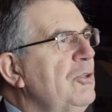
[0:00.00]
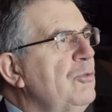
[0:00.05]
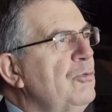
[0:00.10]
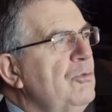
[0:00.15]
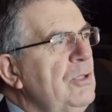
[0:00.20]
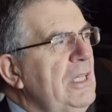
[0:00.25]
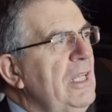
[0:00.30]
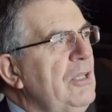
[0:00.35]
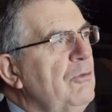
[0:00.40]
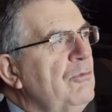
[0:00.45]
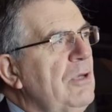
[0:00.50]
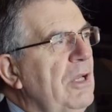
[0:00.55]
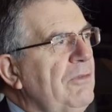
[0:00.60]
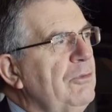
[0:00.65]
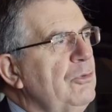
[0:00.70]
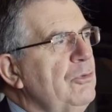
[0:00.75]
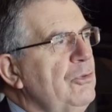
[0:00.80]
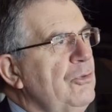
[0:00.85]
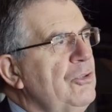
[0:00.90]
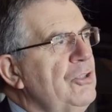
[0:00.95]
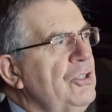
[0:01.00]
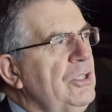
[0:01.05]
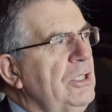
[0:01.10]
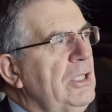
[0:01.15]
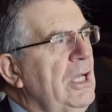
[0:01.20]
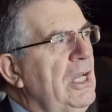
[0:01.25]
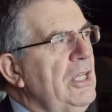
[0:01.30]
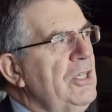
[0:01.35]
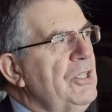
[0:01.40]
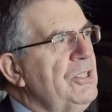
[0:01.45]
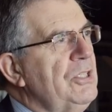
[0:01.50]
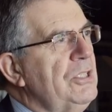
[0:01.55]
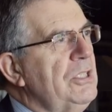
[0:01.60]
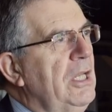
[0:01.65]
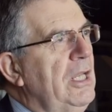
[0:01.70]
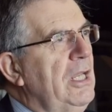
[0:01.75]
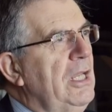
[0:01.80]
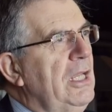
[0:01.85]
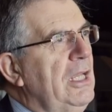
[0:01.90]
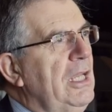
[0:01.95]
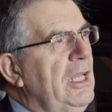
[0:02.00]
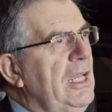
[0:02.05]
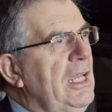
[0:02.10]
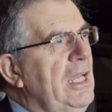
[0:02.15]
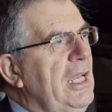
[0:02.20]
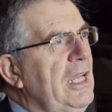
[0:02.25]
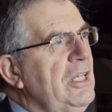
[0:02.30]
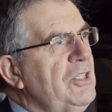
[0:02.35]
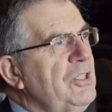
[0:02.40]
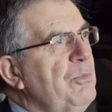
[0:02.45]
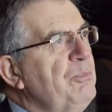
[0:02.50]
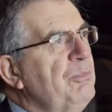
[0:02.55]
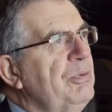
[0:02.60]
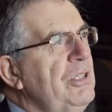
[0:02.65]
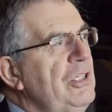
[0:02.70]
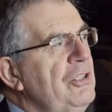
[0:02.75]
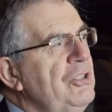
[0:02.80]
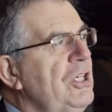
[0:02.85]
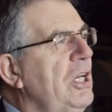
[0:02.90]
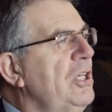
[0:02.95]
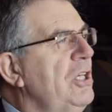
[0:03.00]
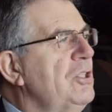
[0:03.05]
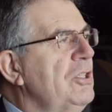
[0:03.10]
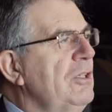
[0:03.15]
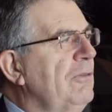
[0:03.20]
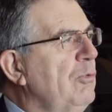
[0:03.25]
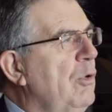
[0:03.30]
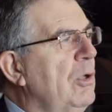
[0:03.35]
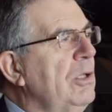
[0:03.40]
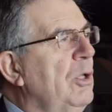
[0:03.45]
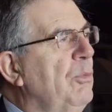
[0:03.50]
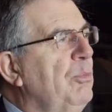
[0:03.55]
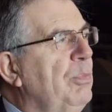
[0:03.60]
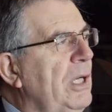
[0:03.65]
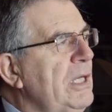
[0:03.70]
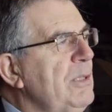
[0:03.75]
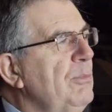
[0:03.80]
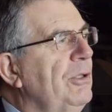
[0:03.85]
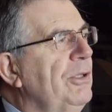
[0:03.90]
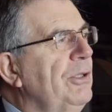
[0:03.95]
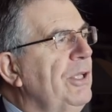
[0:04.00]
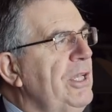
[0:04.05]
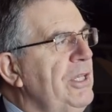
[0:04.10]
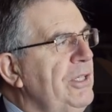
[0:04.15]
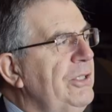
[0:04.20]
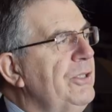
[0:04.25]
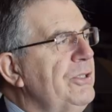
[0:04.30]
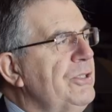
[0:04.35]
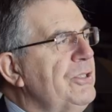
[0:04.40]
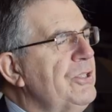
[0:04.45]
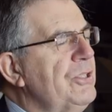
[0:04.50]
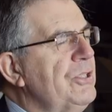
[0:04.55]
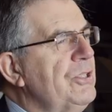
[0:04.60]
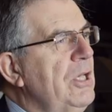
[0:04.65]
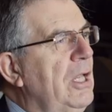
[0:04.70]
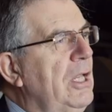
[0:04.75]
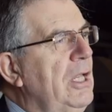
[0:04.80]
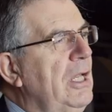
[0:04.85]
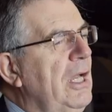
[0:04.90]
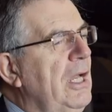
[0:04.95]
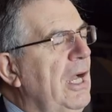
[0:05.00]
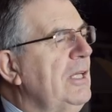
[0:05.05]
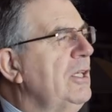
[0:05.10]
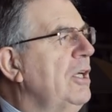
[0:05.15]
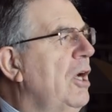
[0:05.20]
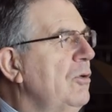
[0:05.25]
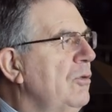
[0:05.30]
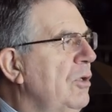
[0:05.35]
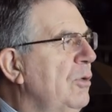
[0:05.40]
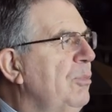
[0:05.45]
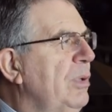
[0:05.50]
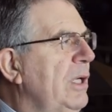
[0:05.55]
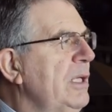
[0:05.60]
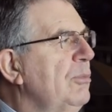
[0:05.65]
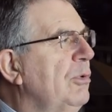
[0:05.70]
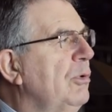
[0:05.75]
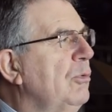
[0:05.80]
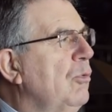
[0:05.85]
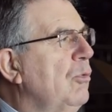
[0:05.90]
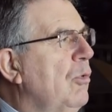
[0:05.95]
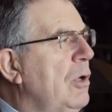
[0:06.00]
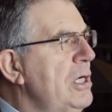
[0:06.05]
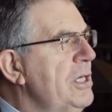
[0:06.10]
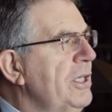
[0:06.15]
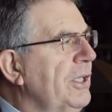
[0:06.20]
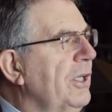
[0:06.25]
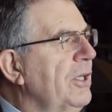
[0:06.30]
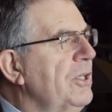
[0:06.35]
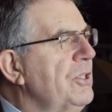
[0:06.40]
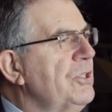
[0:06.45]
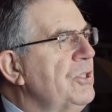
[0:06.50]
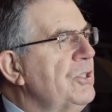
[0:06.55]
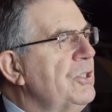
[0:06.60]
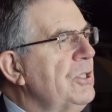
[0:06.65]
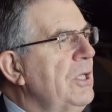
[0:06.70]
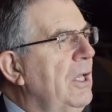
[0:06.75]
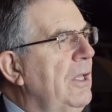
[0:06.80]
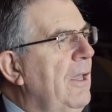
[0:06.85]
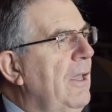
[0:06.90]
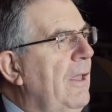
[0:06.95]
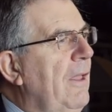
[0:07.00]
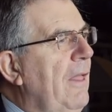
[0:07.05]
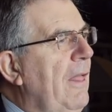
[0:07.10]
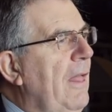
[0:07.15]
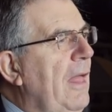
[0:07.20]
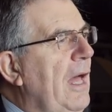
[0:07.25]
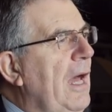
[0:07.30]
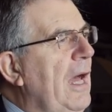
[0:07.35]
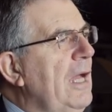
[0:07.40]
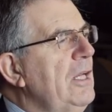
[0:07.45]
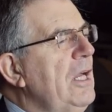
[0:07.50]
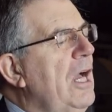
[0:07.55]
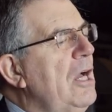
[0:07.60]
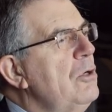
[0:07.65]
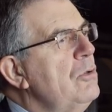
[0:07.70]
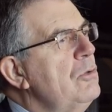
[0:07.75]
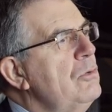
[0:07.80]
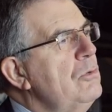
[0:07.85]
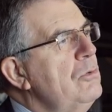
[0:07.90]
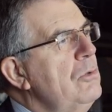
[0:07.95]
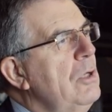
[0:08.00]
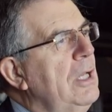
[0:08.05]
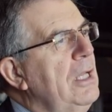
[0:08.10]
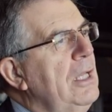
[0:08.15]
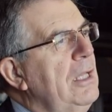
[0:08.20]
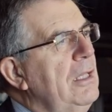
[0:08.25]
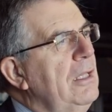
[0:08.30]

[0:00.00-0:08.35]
it had really revolutionized his appreciation of what the Bible is and how the Bible works and how